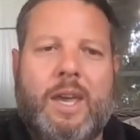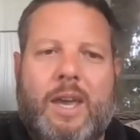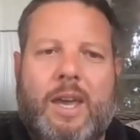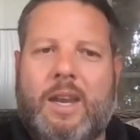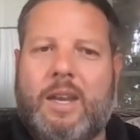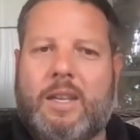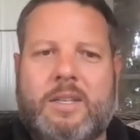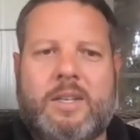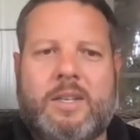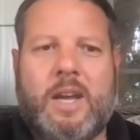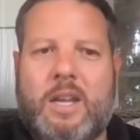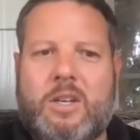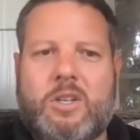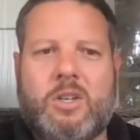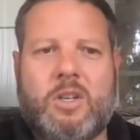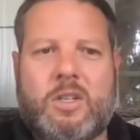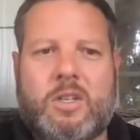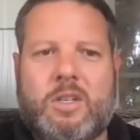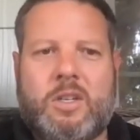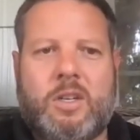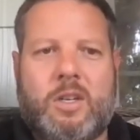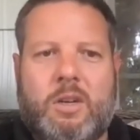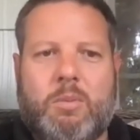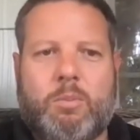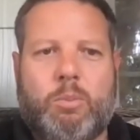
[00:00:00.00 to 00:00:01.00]
And it's not
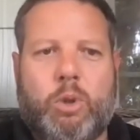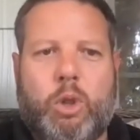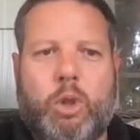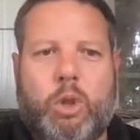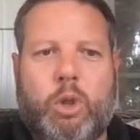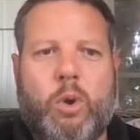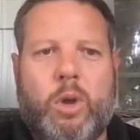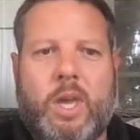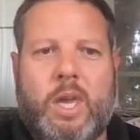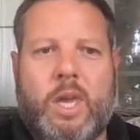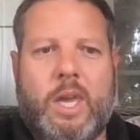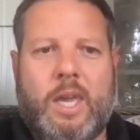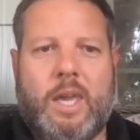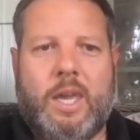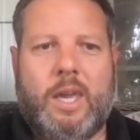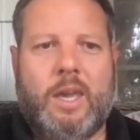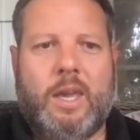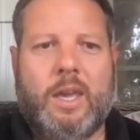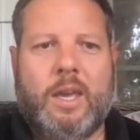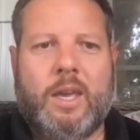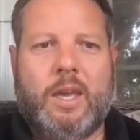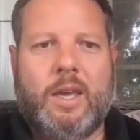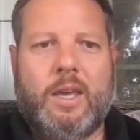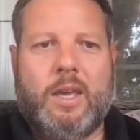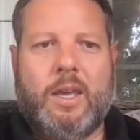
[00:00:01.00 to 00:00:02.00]
just an
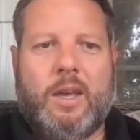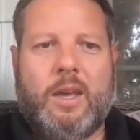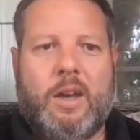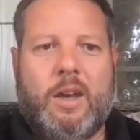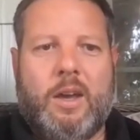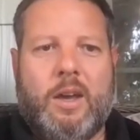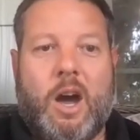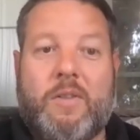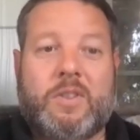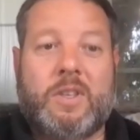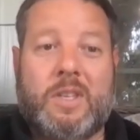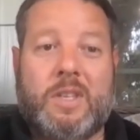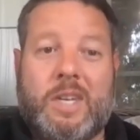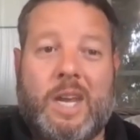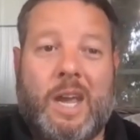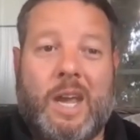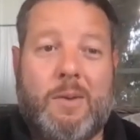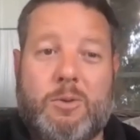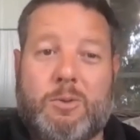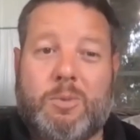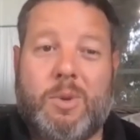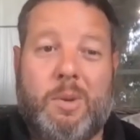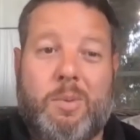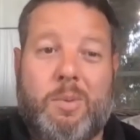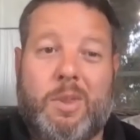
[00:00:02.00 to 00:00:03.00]
employee,
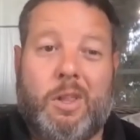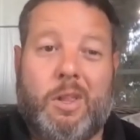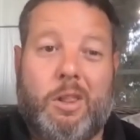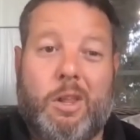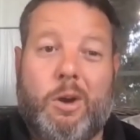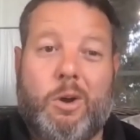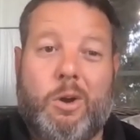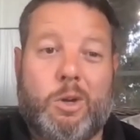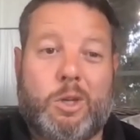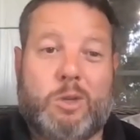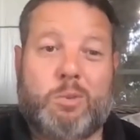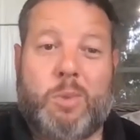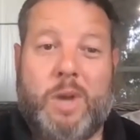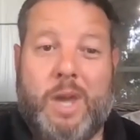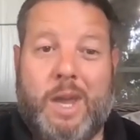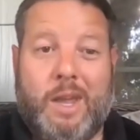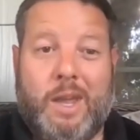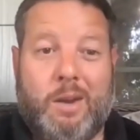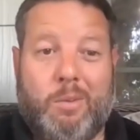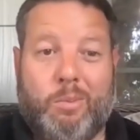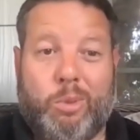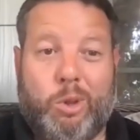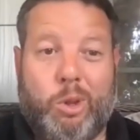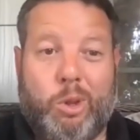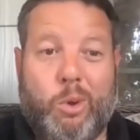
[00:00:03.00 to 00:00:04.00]
oftentimes maybe the lowest
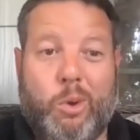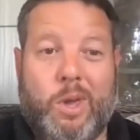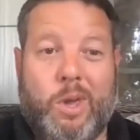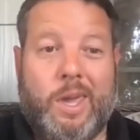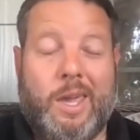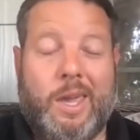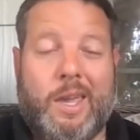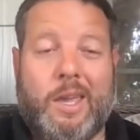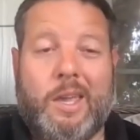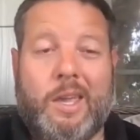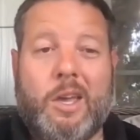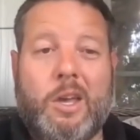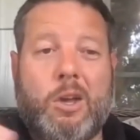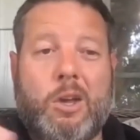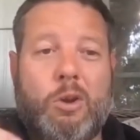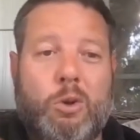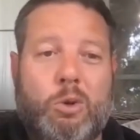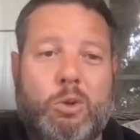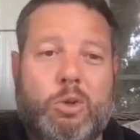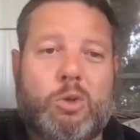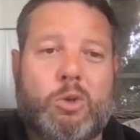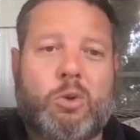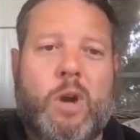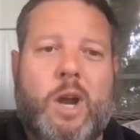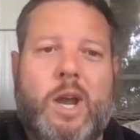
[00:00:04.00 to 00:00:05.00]
paid employee,
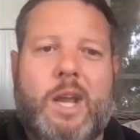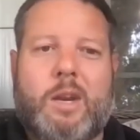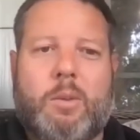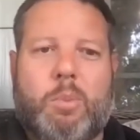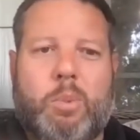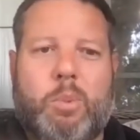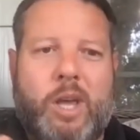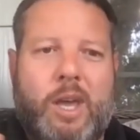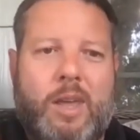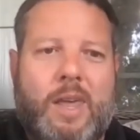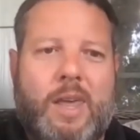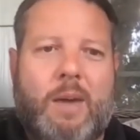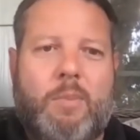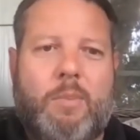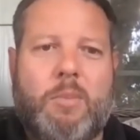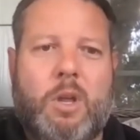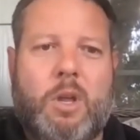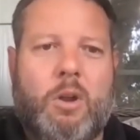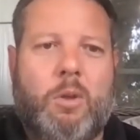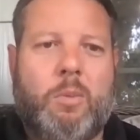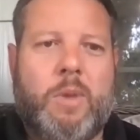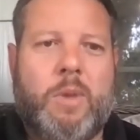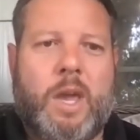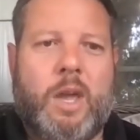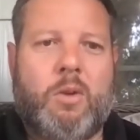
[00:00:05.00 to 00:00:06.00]
who's trying to play that
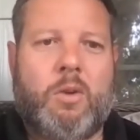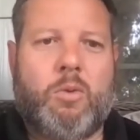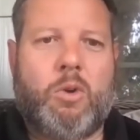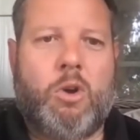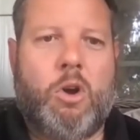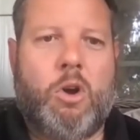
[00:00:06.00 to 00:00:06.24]
middleman